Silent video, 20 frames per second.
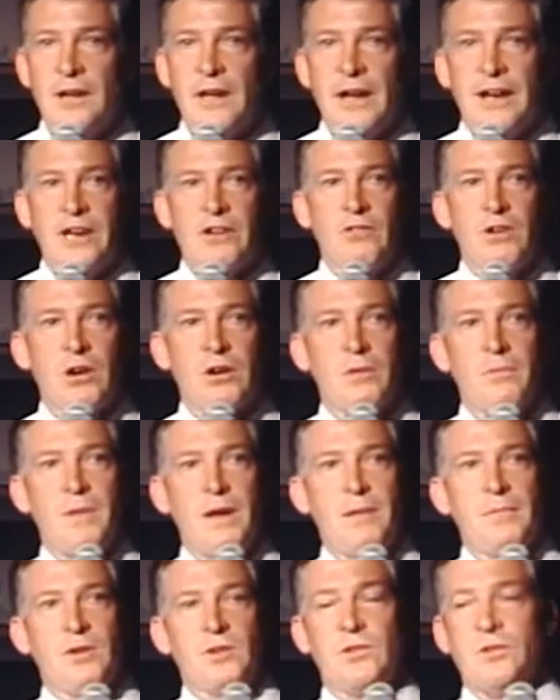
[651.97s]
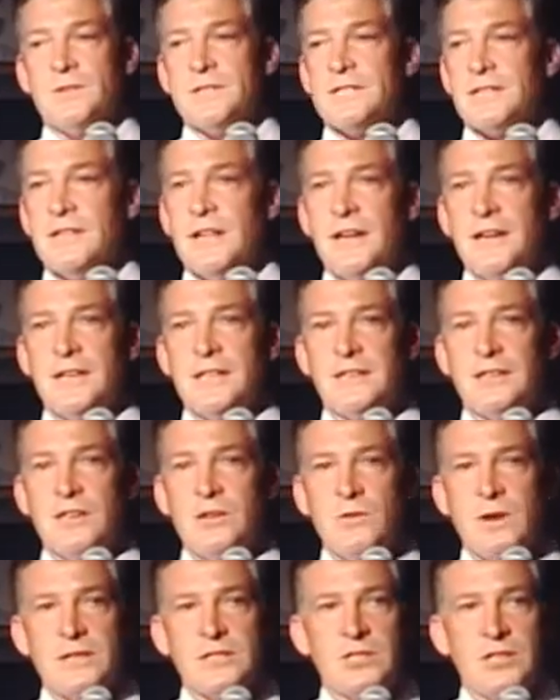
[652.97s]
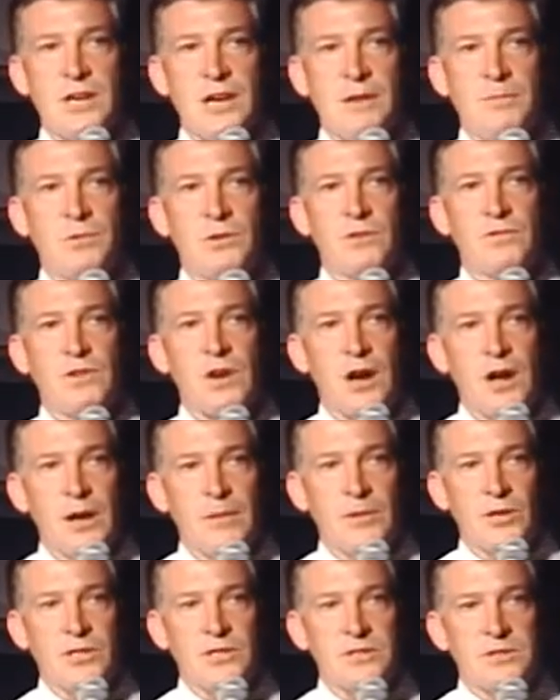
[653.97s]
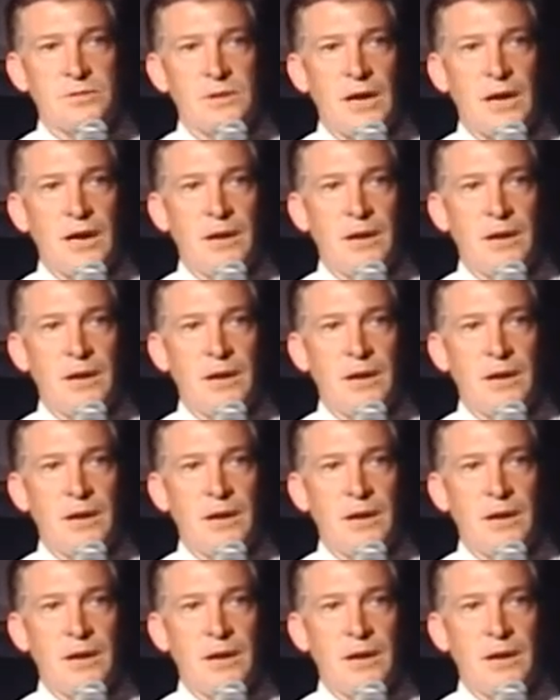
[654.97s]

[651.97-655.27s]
And he wrote a memo to his client, the U.S. Chamber of Commerce,